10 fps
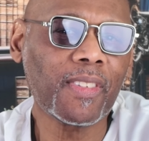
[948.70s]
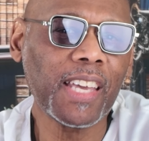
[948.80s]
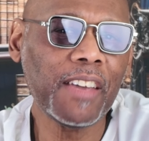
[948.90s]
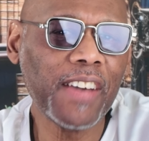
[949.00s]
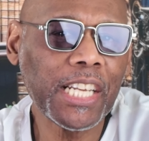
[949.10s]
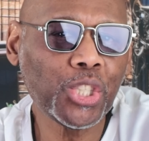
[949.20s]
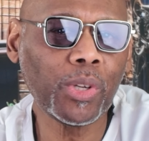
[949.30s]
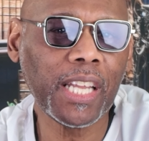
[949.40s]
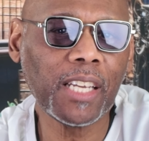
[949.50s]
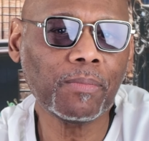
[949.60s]

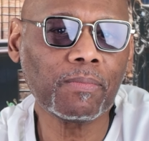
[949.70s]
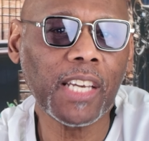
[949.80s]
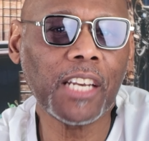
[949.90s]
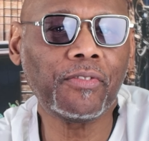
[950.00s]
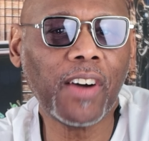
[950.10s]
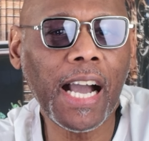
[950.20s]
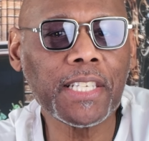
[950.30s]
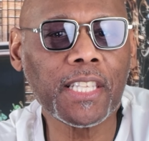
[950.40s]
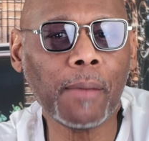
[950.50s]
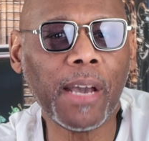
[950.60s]
Eventually, it
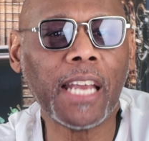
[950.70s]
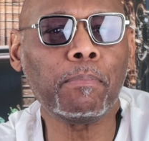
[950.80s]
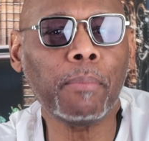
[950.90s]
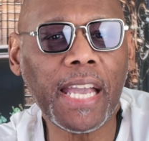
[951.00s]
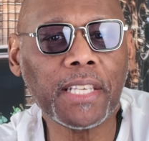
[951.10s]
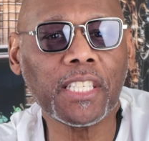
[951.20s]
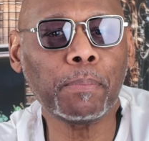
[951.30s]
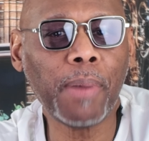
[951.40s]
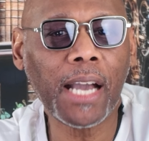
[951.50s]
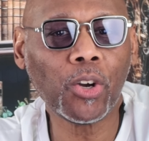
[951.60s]
finds them and makes
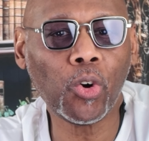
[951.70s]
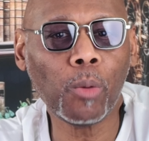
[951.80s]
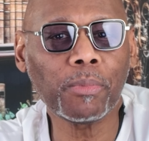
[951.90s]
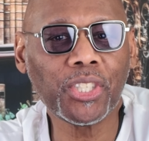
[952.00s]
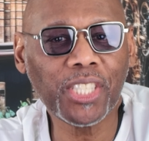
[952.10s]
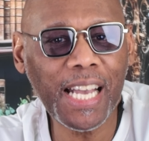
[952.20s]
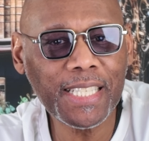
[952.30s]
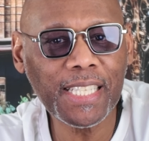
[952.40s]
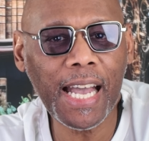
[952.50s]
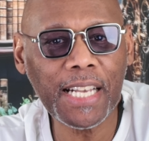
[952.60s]
it back home
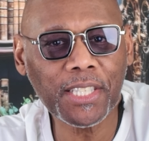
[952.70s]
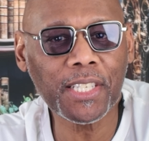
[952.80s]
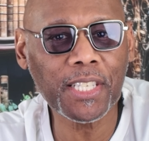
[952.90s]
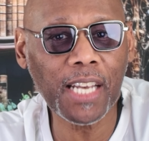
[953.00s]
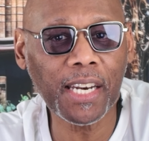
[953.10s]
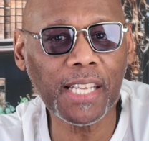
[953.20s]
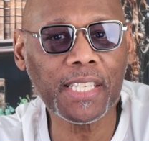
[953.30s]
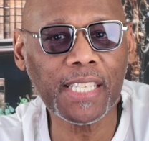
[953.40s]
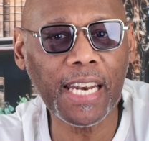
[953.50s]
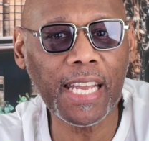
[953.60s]
just as the sun is
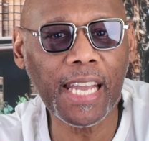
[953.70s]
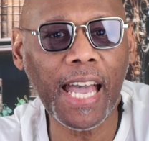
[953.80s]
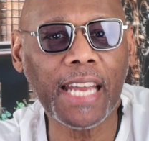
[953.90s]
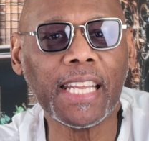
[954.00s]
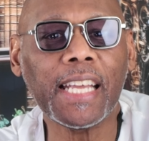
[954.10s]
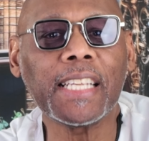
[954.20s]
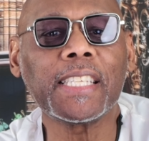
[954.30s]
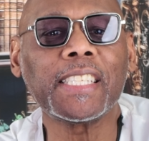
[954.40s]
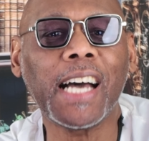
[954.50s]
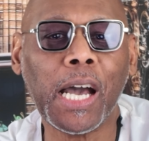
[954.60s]
setting and in
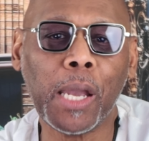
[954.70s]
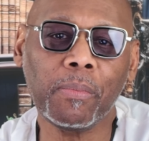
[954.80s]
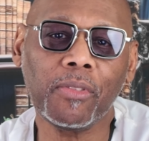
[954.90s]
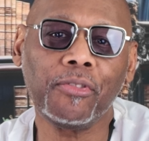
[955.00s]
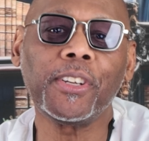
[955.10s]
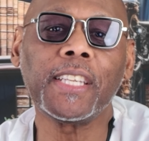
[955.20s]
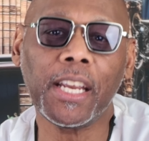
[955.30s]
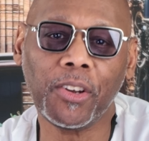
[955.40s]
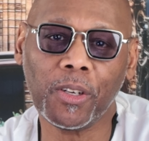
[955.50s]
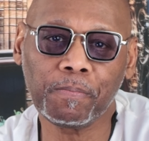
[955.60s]
time for
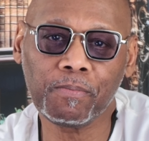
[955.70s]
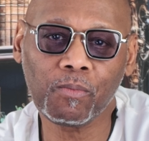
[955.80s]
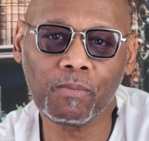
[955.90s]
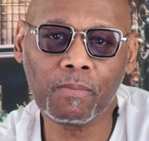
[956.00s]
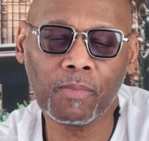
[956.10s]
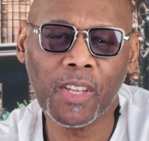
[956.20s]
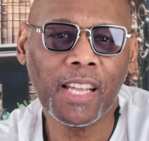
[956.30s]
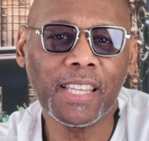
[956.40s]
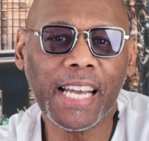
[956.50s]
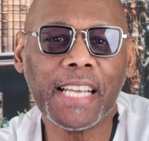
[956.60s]
dinner.
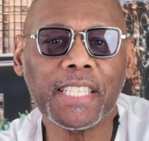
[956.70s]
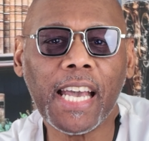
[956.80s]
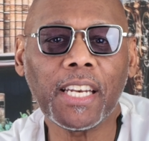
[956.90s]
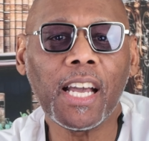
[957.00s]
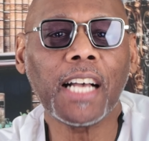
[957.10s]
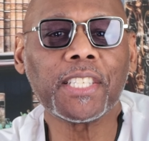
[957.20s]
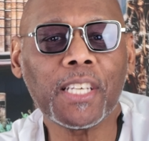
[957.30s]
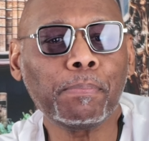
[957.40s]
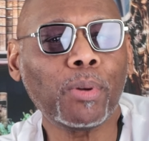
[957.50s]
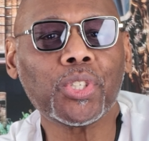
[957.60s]
Like I said, a
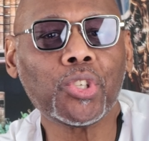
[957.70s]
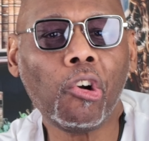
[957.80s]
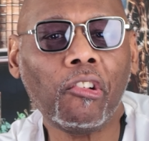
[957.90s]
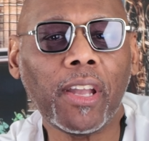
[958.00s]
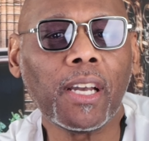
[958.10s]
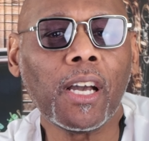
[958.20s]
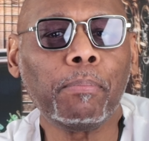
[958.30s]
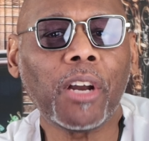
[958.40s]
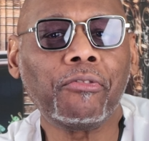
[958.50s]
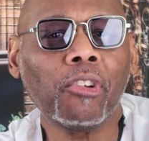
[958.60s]
simple story,
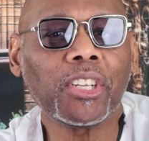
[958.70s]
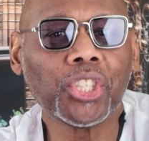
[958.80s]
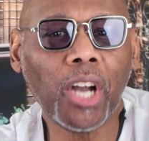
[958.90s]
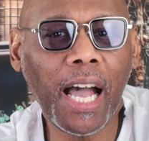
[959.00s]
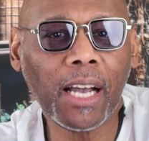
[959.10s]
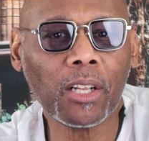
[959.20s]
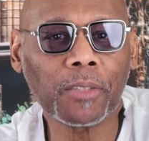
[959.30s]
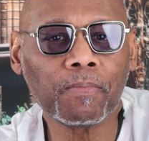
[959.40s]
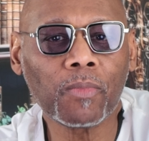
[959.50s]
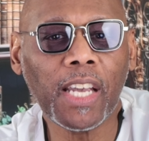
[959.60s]
but for a child,
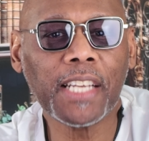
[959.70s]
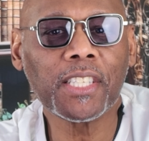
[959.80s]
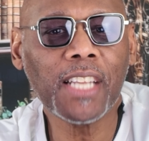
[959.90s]
it's